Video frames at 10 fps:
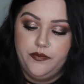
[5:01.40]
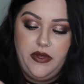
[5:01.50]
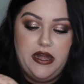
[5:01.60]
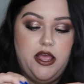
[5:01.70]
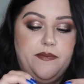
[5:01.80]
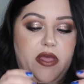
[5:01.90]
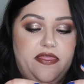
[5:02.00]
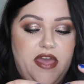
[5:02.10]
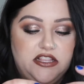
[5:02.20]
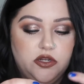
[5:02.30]

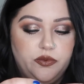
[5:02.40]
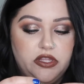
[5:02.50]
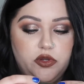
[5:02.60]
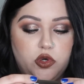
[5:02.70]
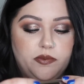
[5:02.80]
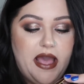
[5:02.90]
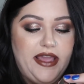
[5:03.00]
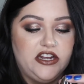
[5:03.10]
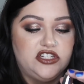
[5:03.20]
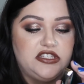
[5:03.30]
But that's a really cool
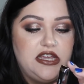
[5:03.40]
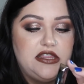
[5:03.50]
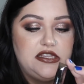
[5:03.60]
package. It's like